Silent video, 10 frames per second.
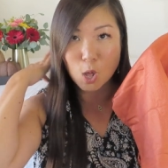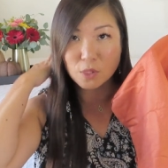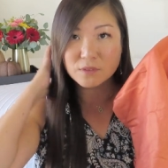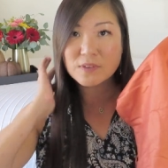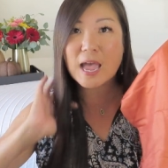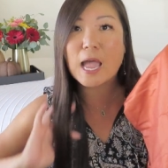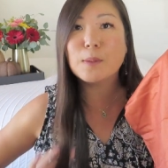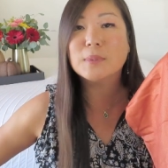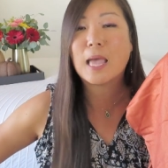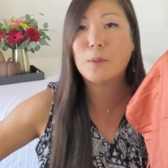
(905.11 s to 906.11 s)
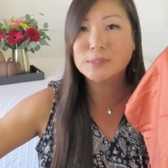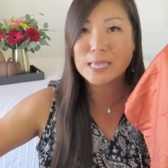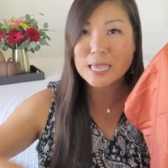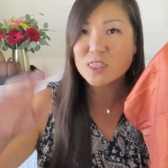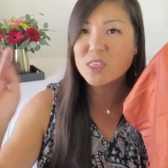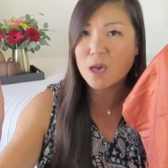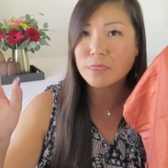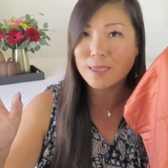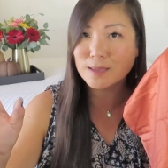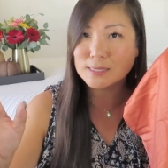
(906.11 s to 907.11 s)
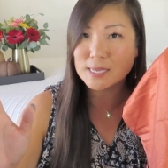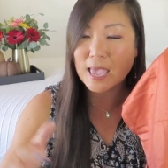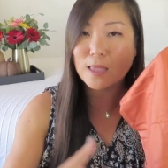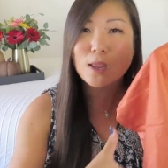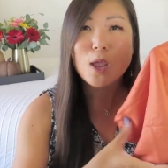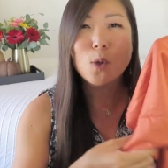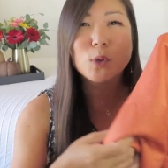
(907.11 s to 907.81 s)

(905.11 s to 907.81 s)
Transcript: all the vibe and that was like the thing to get,